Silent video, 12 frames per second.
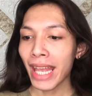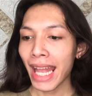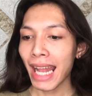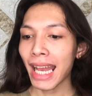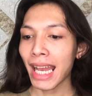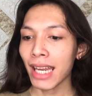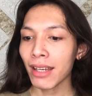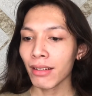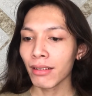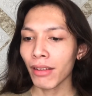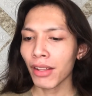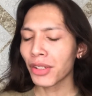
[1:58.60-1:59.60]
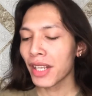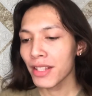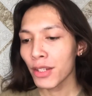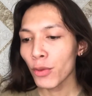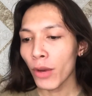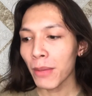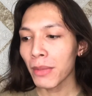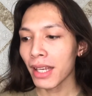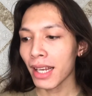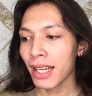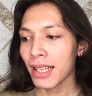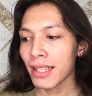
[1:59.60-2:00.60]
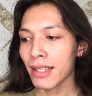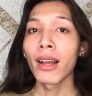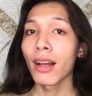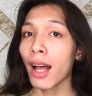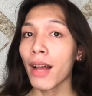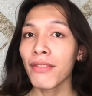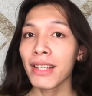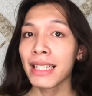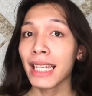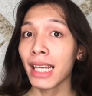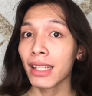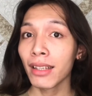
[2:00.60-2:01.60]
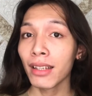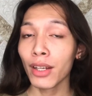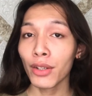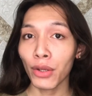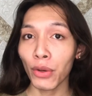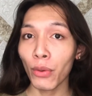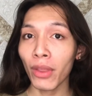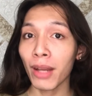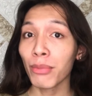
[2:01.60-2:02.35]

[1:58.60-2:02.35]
And the reason why, because obviously I did not know that